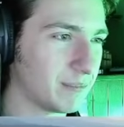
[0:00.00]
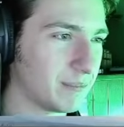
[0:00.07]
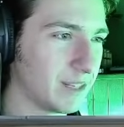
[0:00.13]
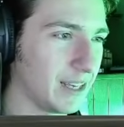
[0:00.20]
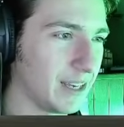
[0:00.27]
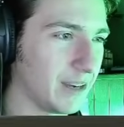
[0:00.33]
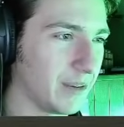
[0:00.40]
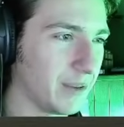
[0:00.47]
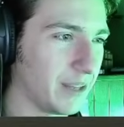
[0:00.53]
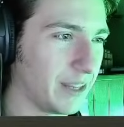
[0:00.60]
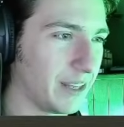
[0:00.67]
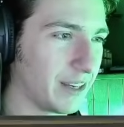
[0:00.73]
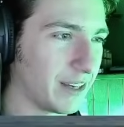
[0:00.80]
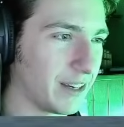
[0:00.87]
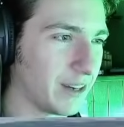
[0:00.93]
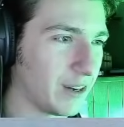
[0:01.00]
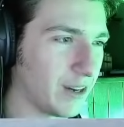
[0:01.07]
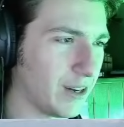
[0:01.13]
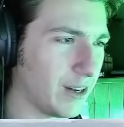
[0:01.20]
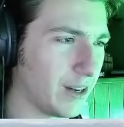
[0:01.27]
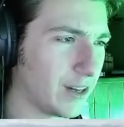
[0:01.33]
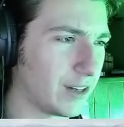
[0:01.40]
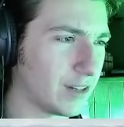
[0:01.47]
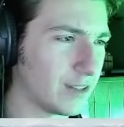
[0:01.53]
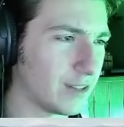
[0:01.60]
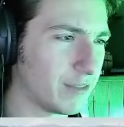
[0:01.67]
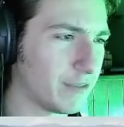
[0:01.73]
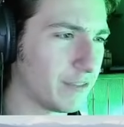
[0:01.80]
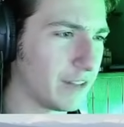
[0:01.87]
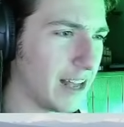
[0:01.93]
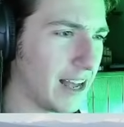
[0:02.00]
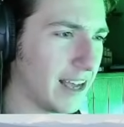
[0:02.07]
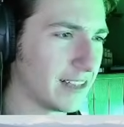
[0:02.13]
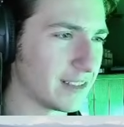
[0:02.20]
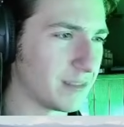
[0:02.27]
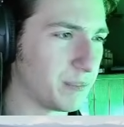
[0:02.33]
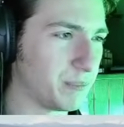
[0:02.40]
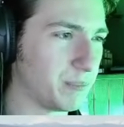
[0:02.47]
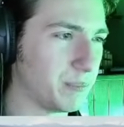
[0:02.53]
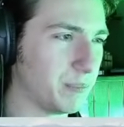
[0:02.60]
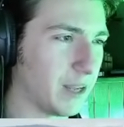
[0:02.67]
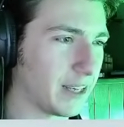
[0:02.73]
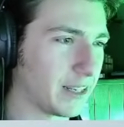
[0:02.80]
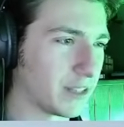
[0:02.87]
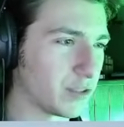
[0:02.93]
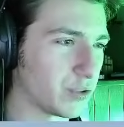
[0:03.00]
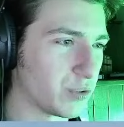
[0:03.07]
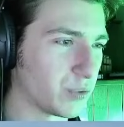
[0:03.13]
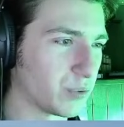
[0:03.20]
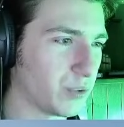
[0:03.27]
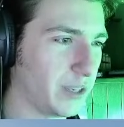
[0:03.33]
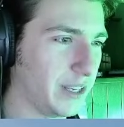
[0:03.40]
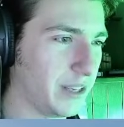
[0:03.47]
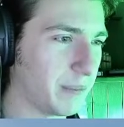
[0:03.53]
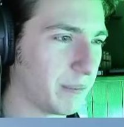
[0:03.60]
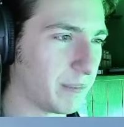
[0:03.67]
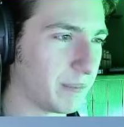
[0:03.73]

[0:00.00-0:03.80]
There we go. Oh, flies like a dream.